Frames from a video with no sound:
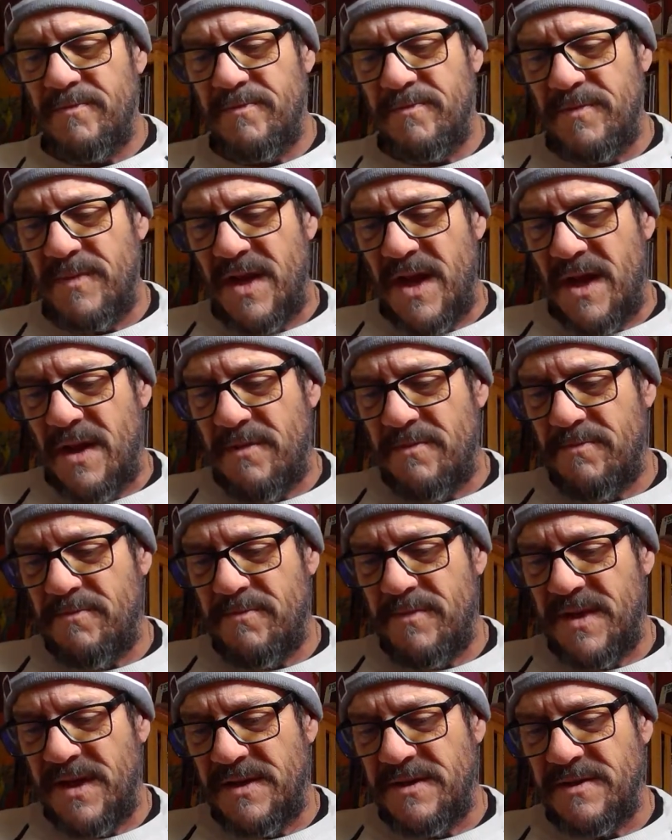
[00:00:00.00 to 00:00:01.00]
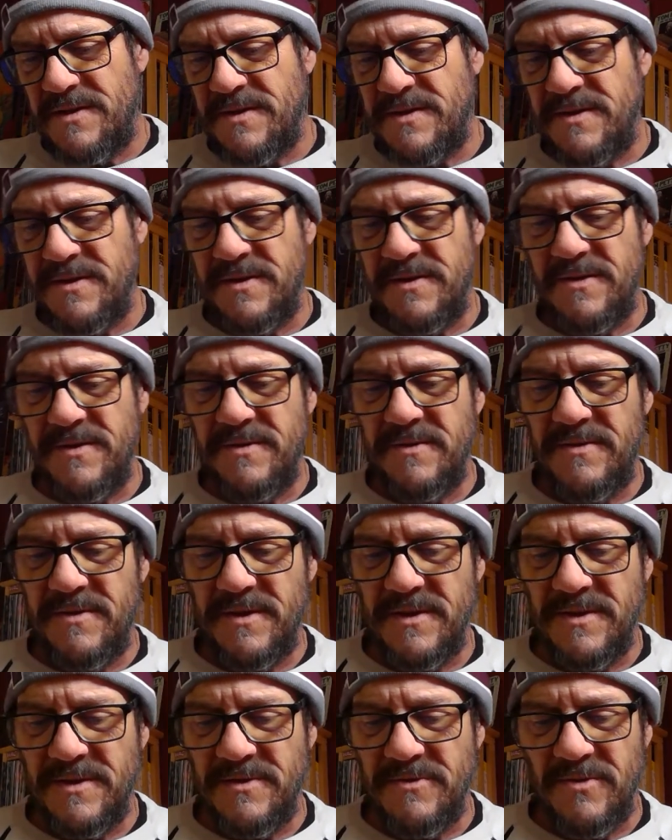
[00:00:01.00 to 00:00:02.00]
Yeah, this is
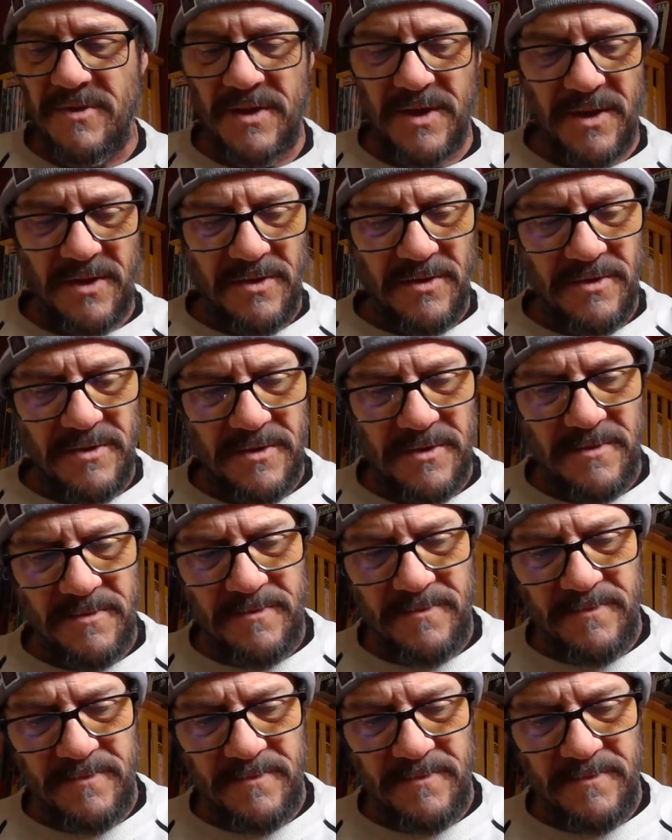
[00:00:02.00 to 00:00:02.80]
really cool.